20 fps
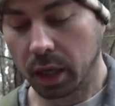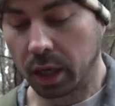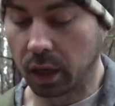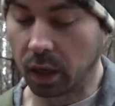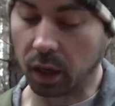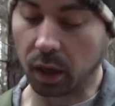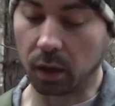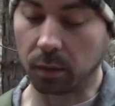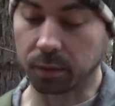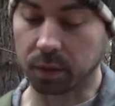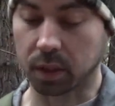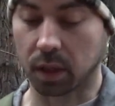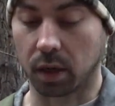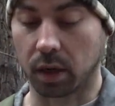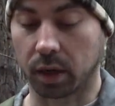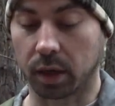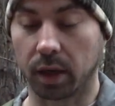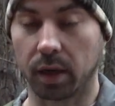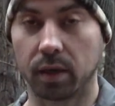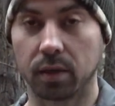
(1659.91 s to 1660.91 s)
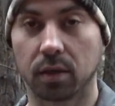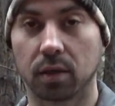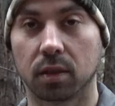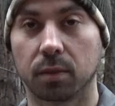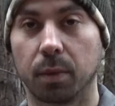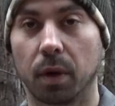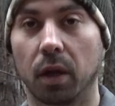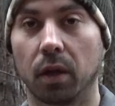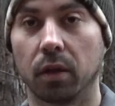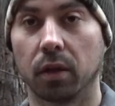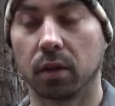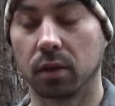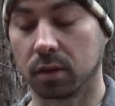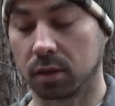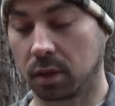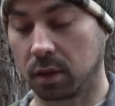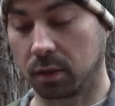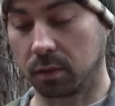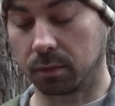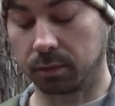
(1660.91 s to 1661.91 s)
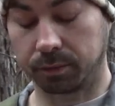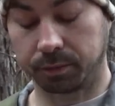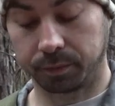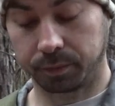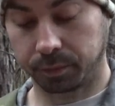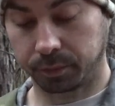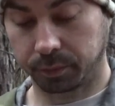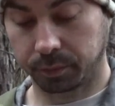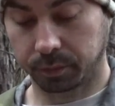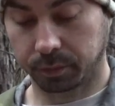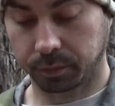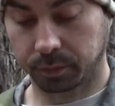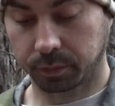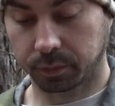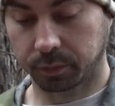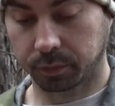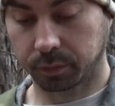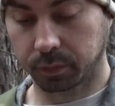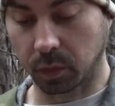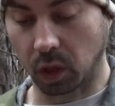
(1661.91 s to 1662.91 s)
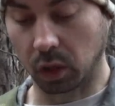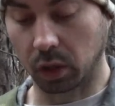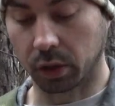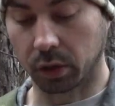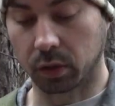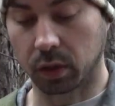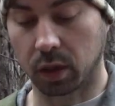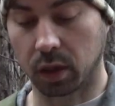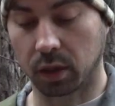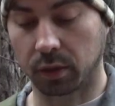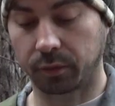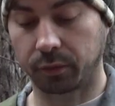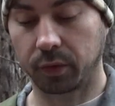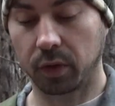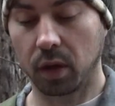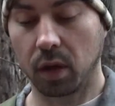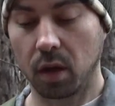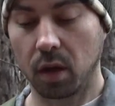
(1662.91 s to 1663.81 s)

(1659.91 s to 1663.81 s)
Sorry guys, the spelling's a little off.